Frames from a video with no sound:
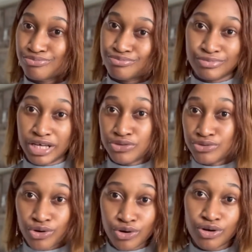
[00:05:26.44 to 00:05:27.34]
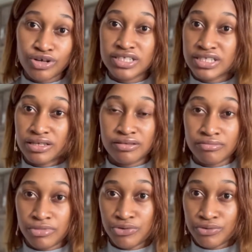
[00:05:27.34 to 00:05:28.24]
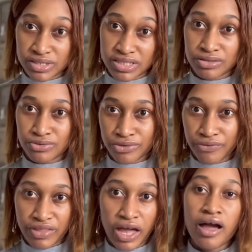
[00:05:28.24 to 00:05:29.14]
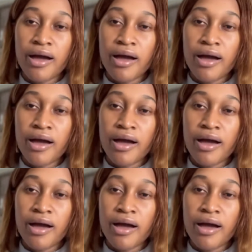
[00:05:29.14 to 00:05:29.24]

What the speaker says: my yogurts and milks and all of that.